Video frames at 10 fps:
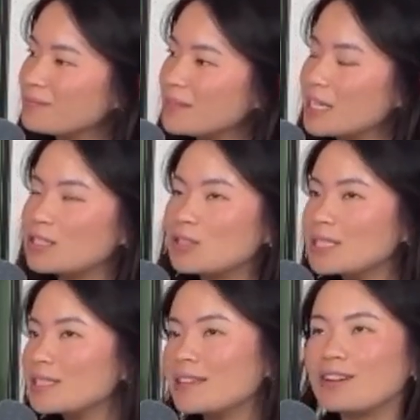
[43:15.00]
And it's
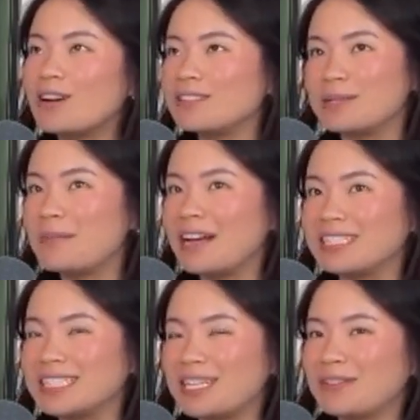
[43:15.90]
always like a constant
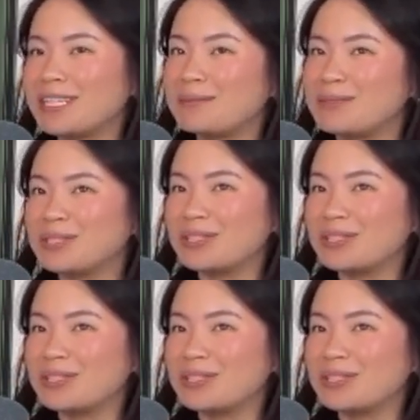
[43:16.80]
balance. I feel like I'm still